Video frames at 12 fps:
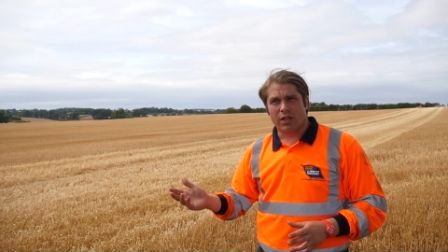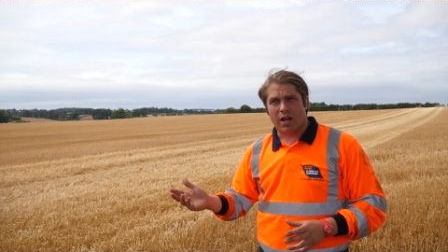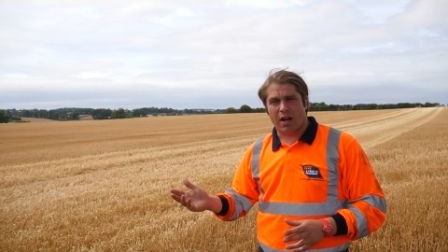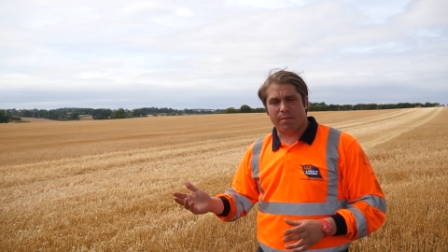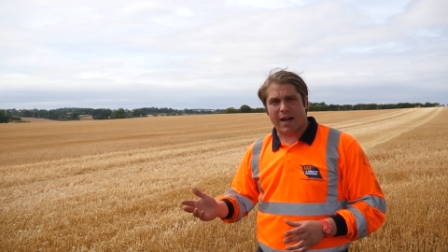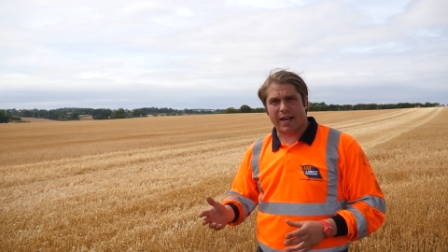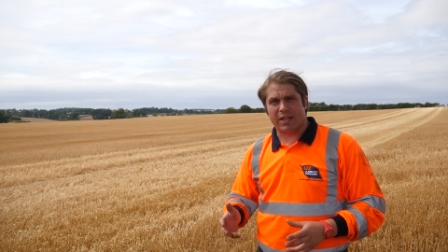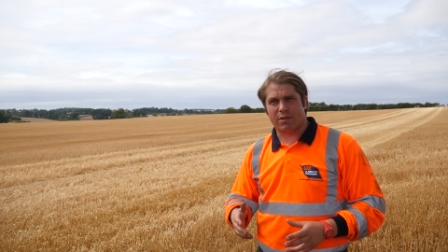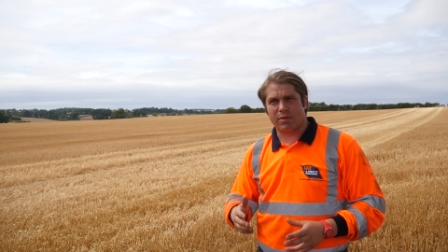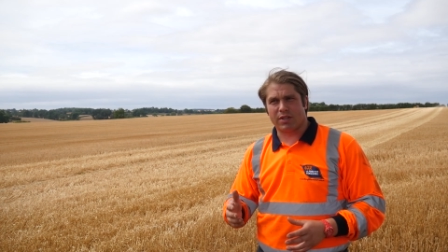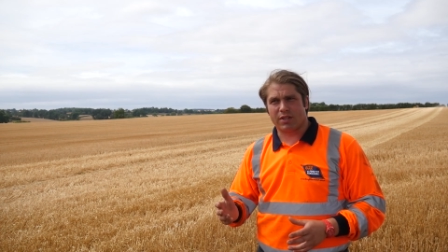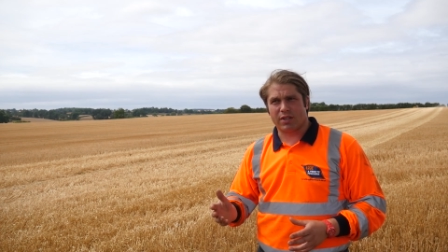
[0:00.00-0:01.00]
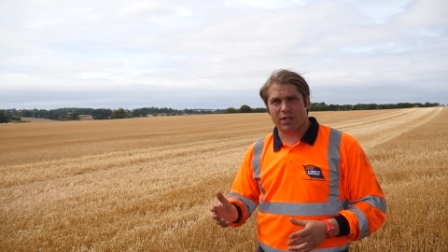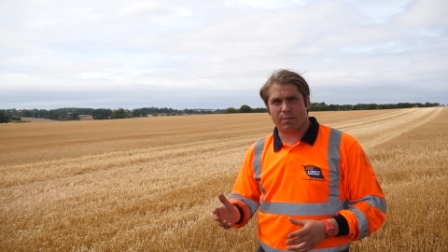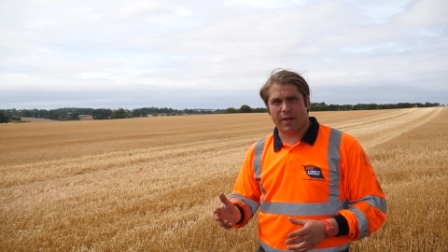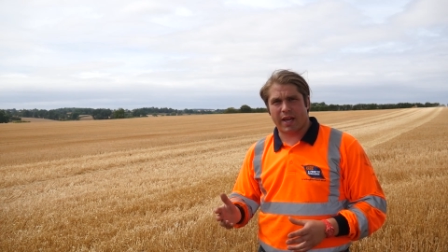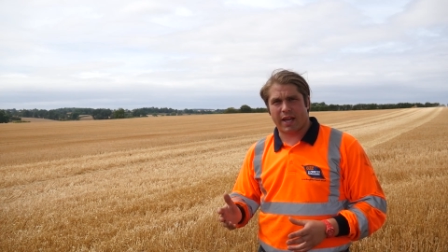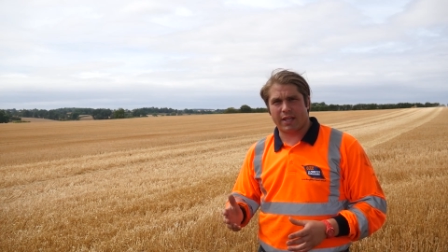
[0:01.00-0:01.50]
management and the
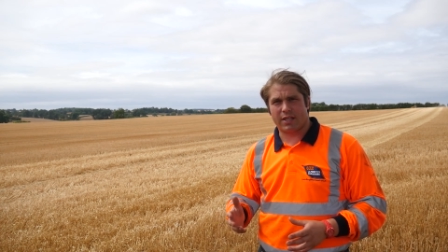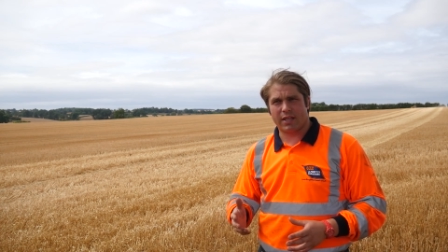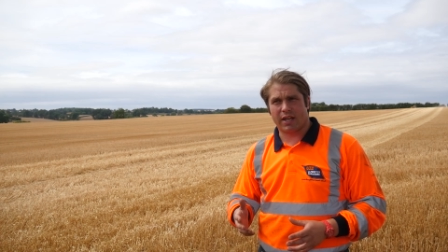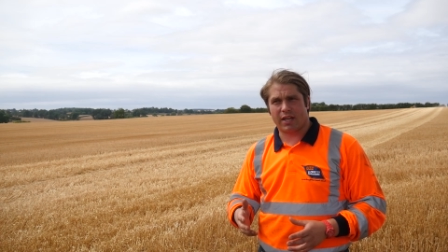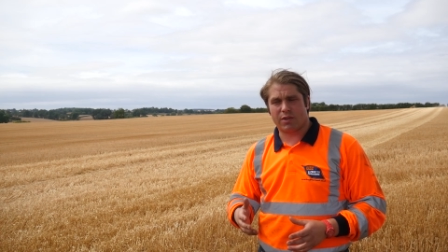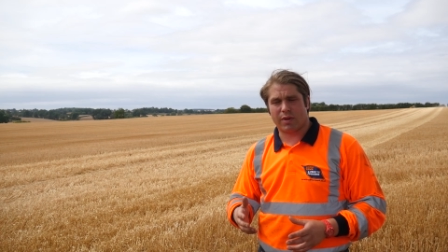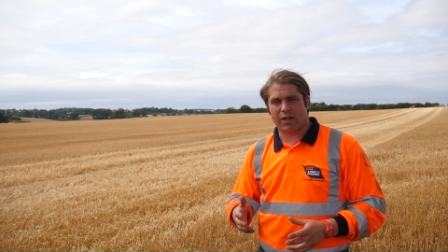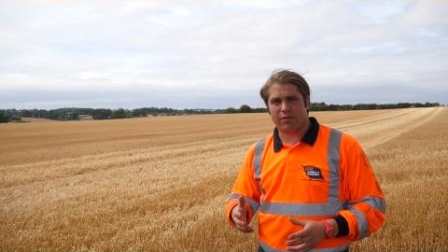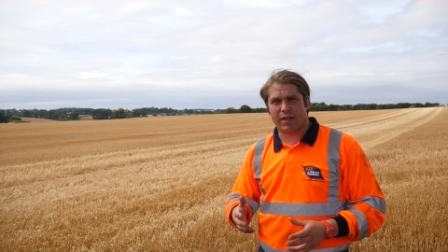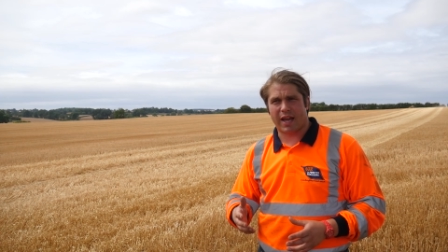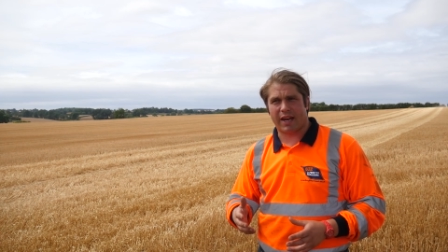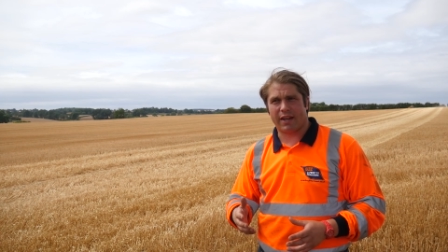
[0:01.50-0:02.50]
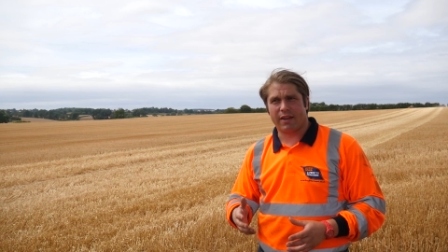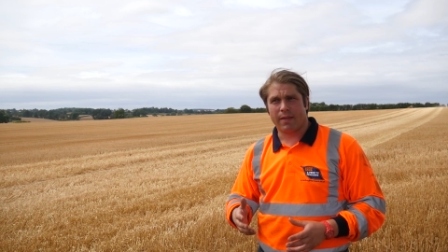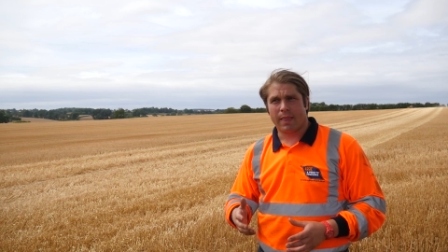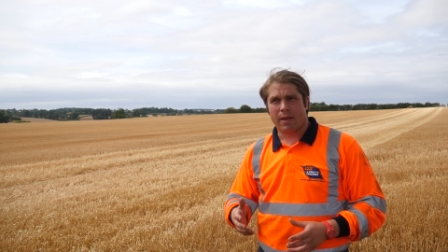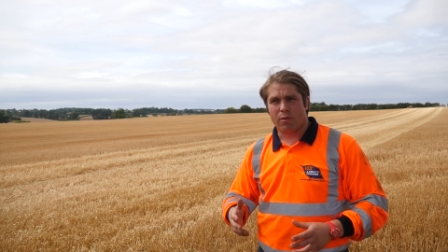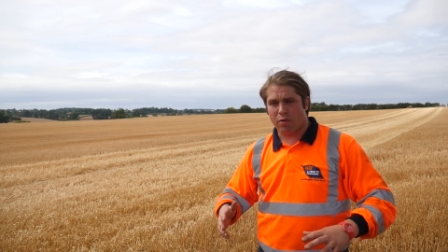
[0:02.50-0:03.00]
Spearhead 1210,
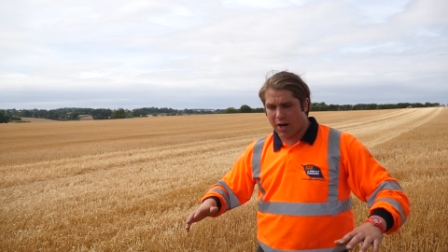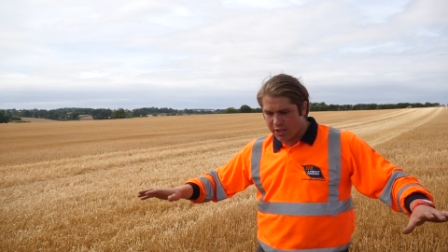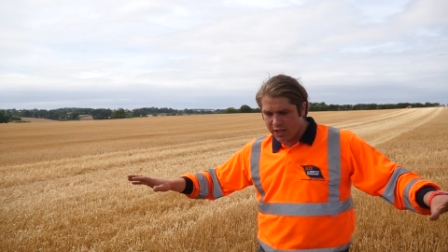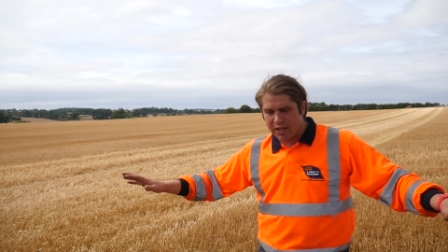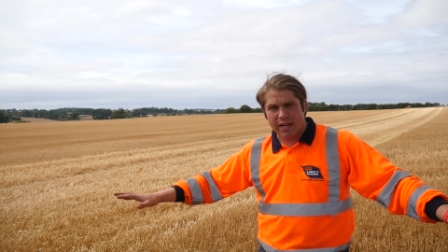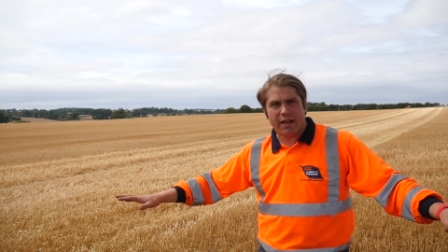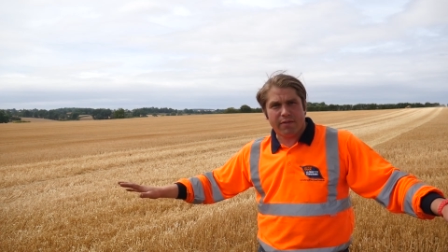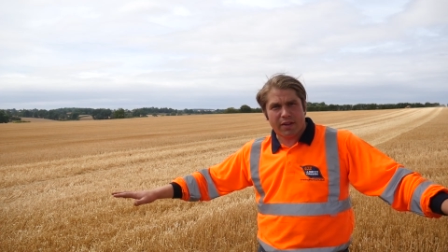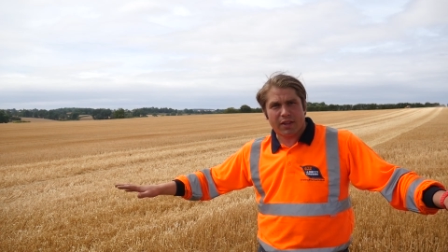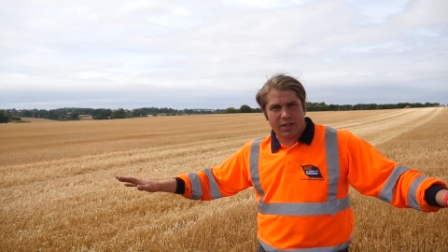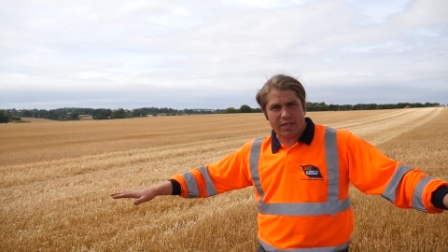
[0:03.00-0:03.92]
we're actually leaving the